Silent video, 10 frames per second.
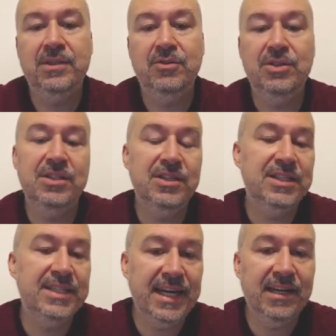So this is the
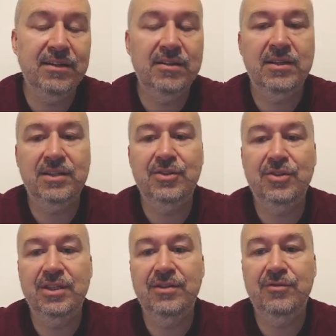second
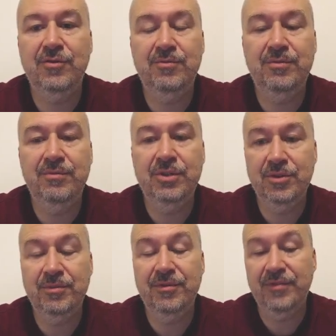alternative to
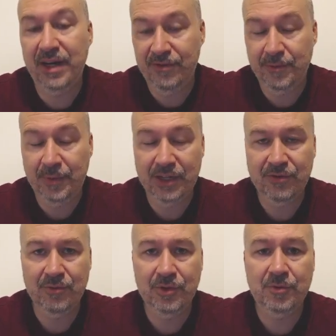bishop b5, apart
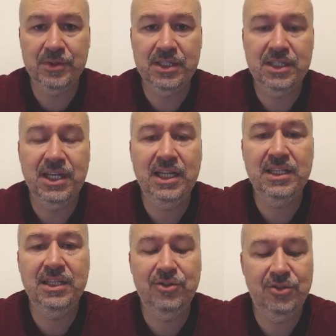from the open Sicilian,
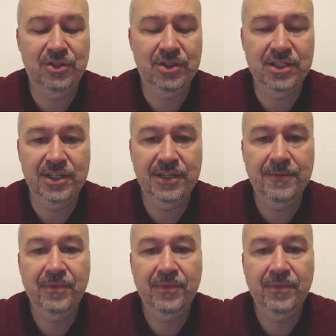that you should consider.